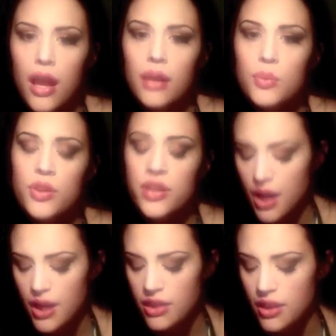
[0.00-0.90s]
more than
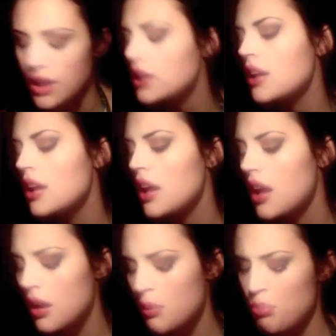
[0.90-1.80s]
anything,
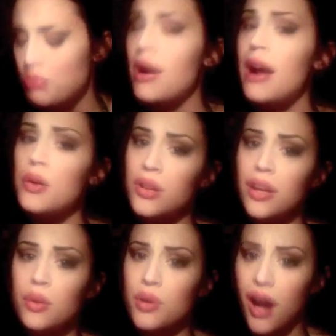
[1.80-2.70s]
brown
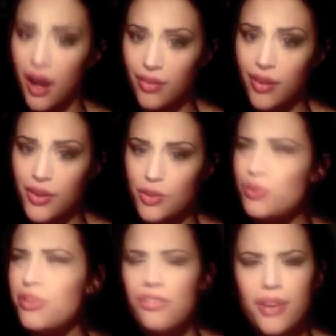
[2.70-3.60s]
liquid eyeliner.
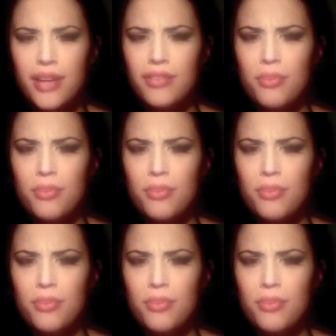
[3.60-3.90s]
Who the fuck even